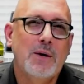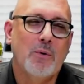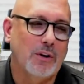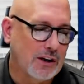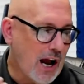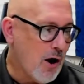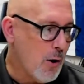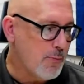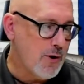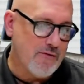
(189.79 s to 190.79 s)
Well, look, I
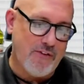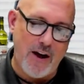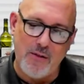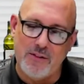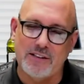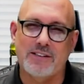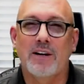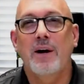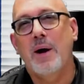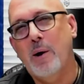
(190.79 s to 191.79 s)
hope you have found this
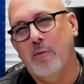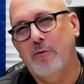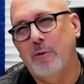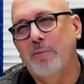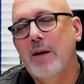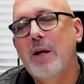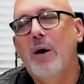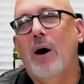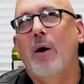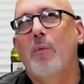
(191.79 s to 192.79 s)
helpful.
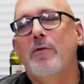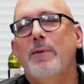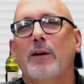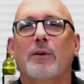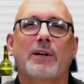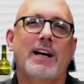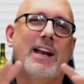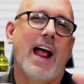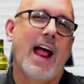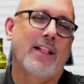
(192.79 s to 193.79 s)
We've been
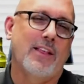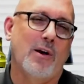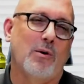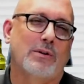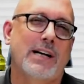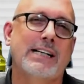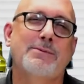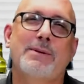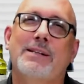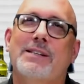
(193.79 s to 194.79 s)
looking at the Old
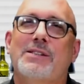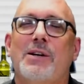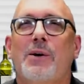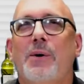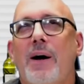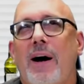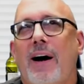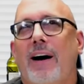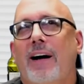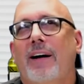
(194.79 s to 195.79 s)
Testament, and so,
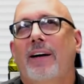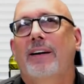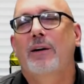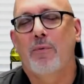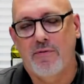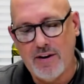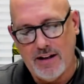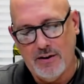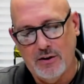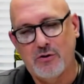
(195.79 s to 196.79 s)
we've
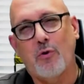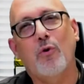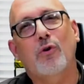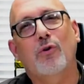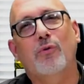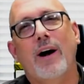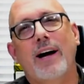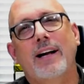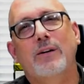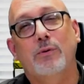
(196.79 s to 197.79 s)
got the historical
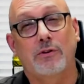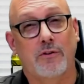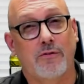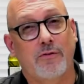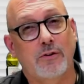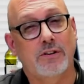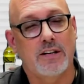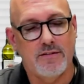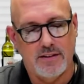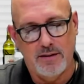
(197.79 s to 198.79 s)
writings, which are the first
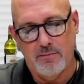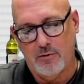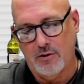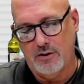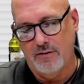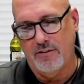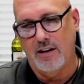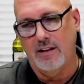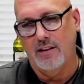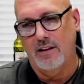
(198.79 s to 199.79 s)
17 books. You've
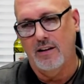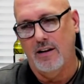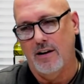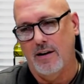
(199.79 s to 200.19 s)
got the